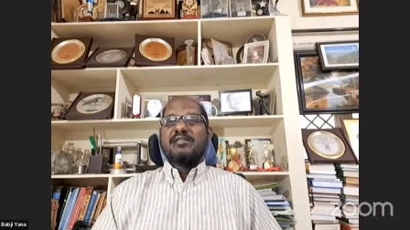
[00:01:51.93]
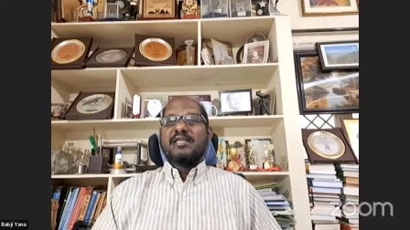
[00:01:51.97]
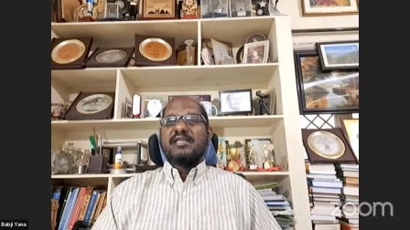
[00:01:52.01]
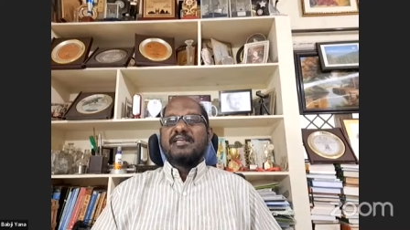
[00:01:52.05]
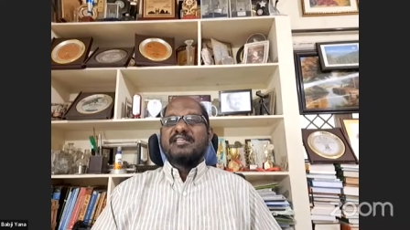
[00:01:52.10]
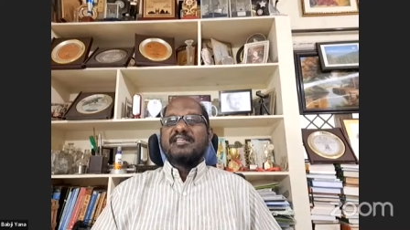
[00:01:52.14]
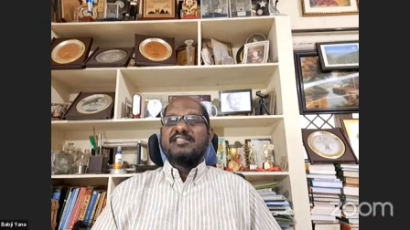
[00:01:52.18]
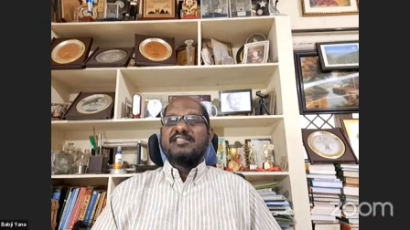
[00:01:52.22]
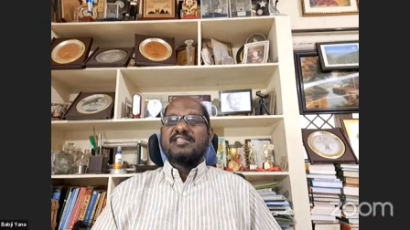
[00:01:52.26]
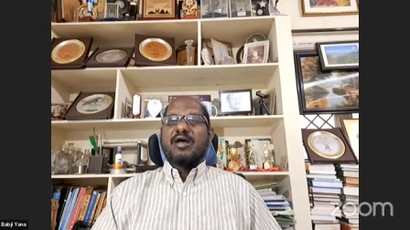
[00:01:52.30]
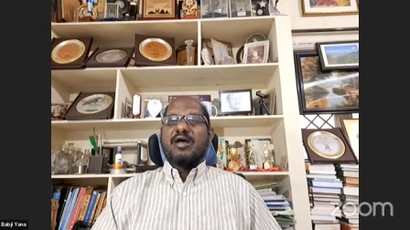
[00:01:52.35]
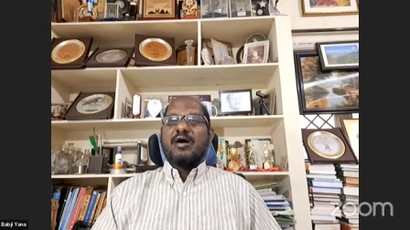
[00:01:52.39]

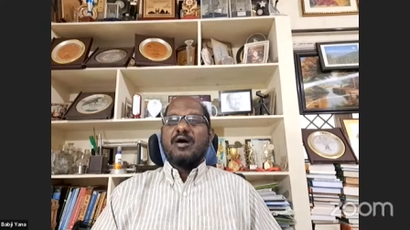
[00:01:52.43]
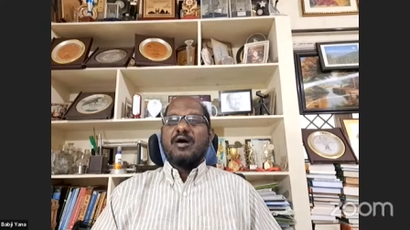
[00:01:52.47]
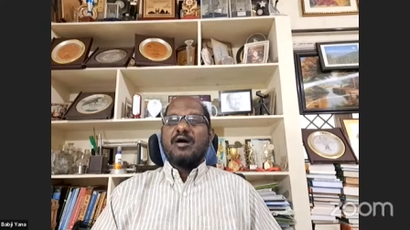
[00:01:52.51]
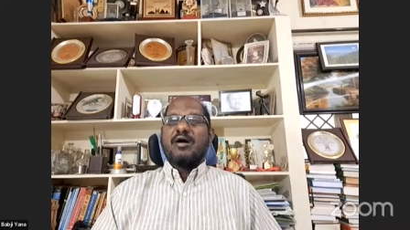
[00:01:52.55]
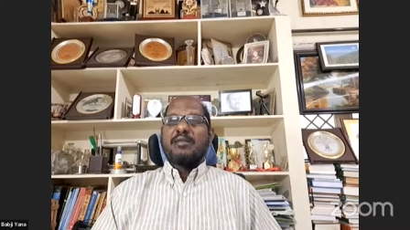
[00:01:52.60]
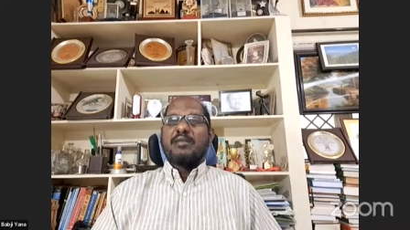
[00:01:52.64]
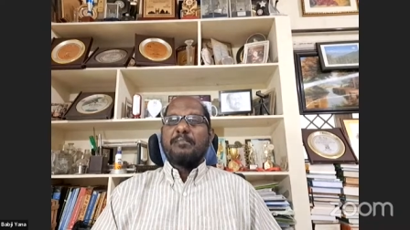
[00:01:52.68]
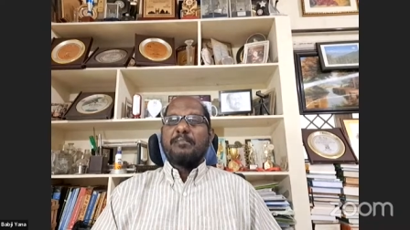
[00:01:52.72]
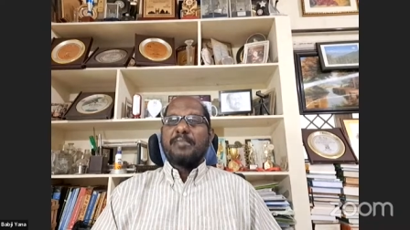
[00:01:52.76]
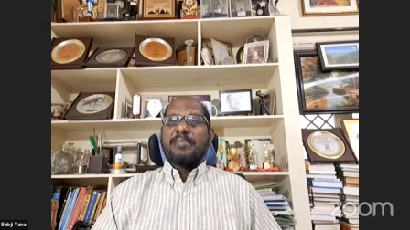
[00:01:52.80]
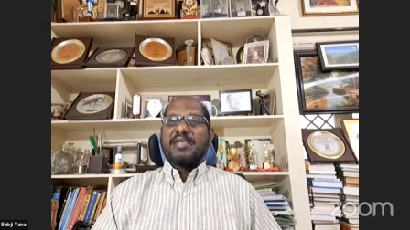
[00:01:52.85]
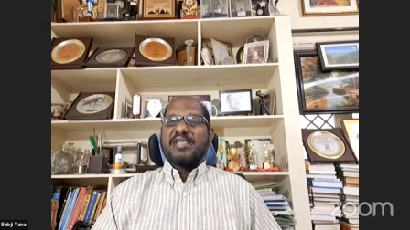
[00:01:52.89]
that is
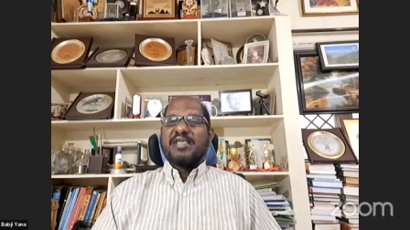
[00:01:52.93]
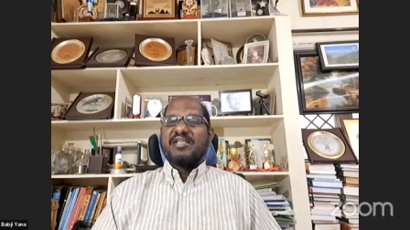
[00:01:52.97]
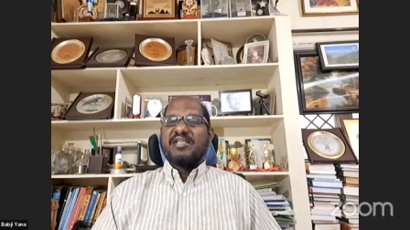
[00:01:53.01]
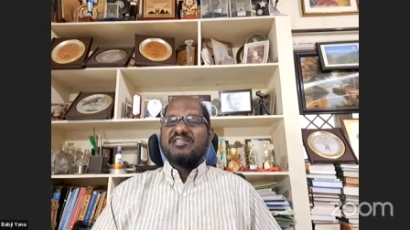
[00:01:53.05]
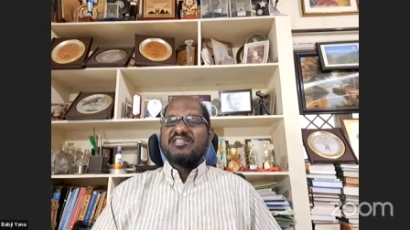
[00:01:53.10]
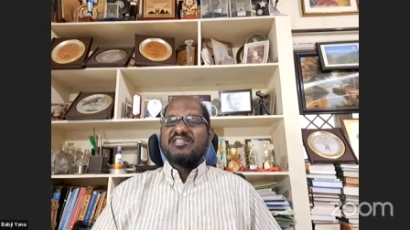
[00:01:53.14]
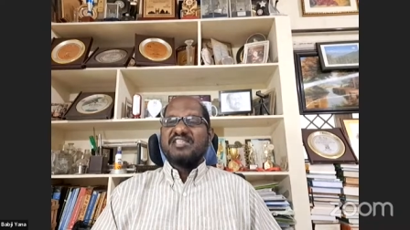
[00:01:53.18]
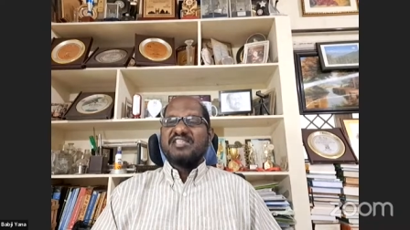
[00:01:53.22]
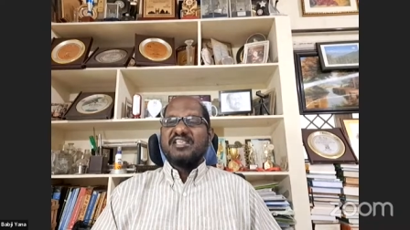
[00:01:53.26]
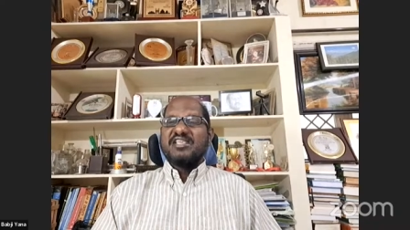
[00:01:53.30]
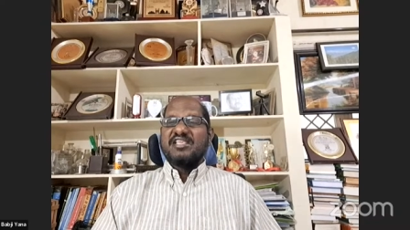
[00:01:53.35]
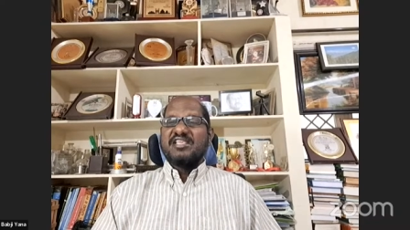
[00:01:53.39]

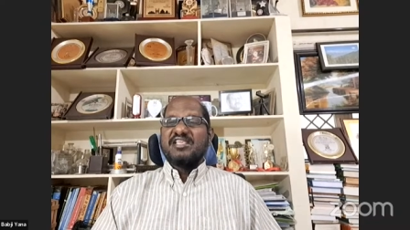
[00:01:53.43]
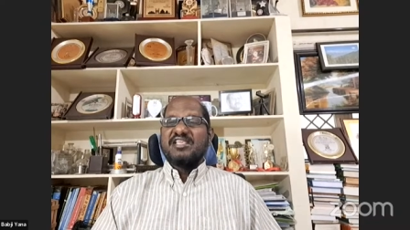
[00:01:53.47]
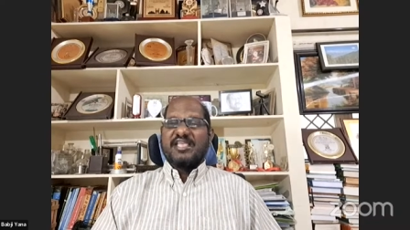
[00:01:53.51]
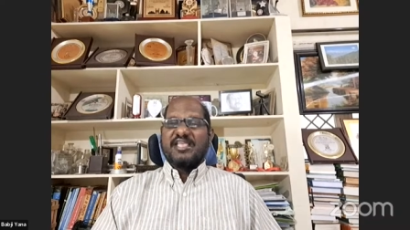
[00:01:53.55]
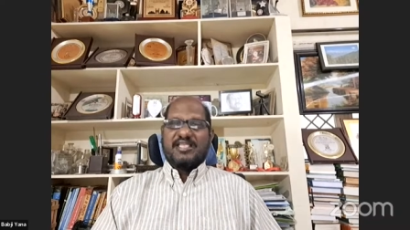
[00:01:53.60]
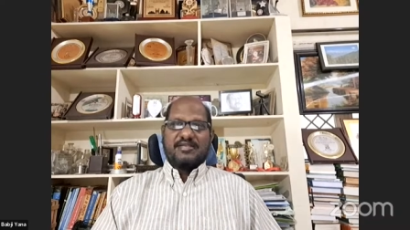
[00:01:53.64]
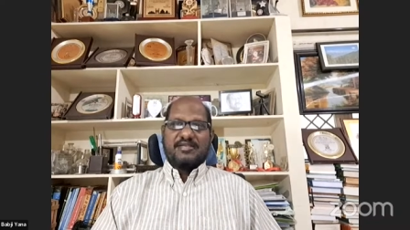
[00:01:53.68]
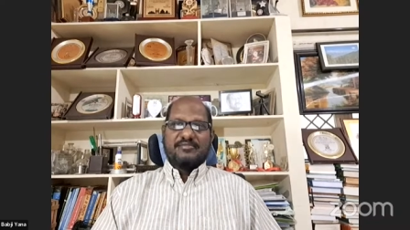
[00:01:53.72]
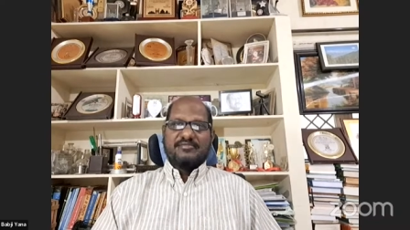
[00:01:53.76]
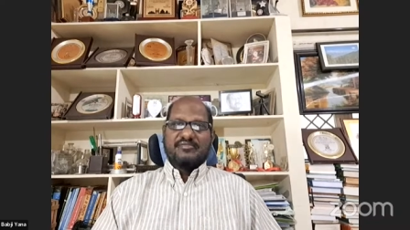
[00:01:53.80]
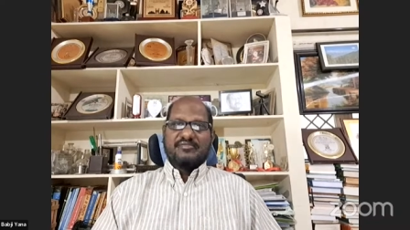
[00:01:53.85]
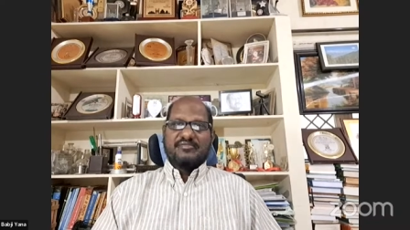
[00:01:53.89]

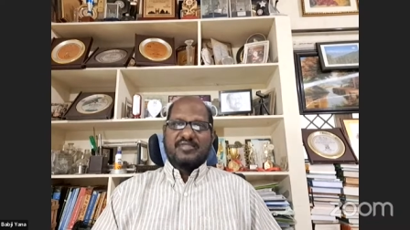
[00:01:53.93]
RPCE.